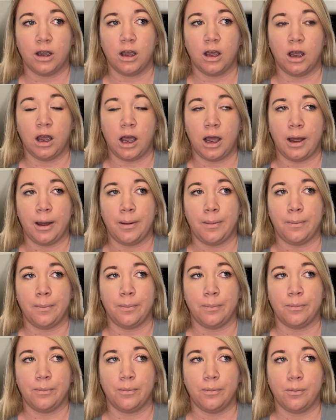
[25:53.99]

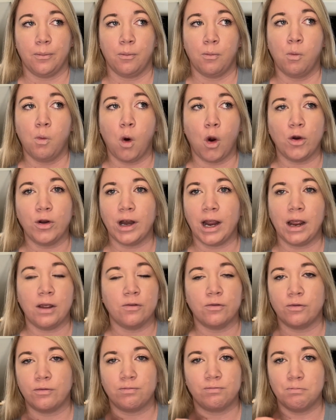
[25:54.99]
won't
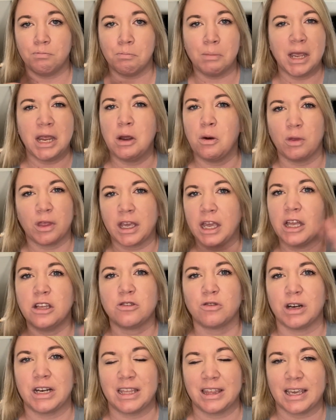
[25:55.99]
have me or the kids
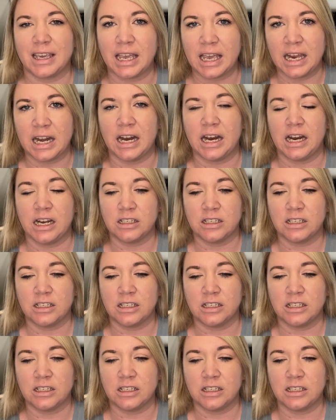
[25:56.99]
or anything in it.